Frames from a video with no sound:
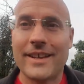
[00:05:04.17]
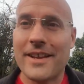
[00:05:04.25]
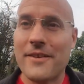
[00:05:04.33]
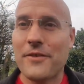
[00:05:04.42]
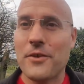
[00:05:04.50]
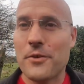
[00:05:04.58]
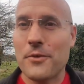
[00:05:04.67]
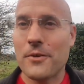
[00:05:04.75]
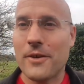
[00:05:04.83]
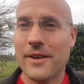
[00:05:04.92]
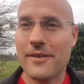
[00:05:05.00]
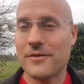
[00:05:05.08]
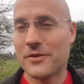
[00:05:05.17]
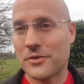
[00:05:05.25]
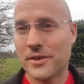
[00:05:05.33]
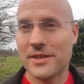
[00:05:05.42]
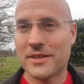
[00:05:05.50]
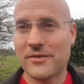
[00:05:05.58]
if you have
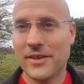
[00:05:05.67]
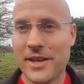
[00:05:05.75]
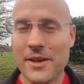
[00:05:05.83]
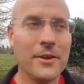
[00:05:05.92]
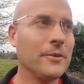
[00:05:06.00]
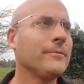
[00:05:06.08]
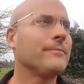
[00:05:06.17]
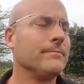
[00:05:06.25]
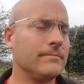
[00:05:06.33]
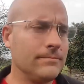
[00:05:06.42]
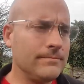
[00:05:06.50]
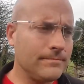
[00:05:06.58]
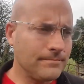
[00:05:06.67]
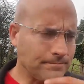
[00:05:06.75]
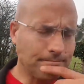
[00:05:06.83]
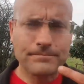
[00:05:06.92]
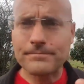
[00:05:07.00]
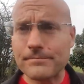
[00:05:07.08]
enjoyed this video,
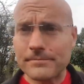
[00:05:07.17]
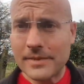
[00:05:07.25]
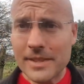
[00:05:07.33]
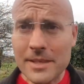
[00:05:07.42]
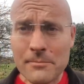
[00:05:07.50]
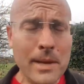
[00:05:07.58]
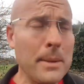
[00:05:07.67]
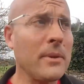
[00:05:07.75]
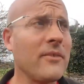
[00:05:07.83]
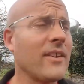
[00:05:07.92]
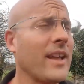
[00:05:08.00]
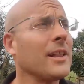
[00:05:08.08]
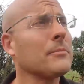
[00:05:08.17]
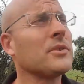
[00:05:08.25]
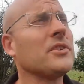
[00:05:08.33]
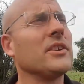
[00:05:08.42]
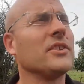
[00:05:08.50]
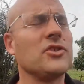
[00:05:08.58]
maybe if it helps
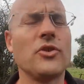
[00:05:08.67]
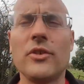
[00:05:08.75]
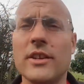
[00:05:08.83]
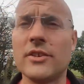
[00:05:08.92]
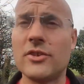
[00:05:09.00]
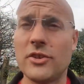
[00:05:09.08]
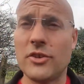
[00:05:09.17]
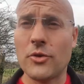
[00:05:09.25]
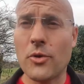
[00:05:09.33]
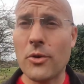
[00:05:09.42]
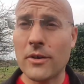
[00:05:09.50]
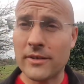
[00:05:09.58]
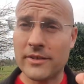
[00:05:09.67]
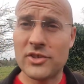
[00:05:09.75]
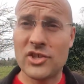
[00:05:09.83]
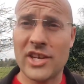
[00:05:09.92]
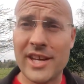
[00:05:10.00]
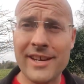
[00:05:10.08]
you to tune into your
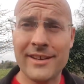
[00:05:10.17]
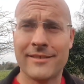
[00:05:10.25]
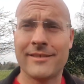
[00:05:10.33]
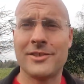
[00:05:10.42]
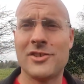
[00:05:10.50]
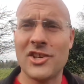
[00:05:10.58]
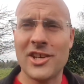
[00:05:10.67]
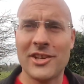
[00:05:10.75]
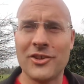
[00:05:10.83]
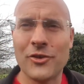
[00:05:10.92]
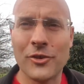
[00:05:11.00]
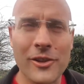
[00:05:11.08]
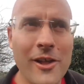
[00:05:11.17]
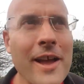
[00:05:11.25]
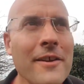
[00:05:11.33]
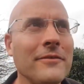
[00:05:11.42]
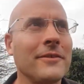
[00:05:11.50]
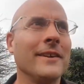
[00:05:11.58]
chi, the chi in your
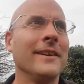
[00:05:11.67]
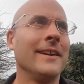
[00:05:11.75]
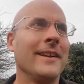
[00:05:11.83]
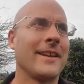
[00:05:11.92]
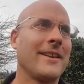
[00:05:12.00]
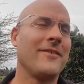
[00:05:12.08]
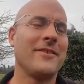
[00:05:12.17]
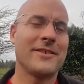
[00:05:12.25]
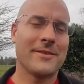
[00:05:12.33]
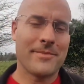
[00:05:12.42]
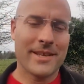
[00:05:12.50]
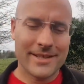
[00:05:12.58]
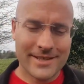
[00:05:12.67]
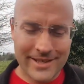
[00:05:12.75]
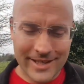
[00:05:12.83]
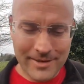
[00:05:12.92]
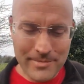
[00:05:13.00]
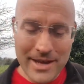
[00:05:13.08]
life, give you some things to
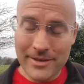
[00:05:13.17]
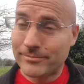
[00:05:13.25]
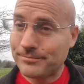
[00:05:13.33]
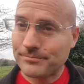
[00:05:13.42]
think about.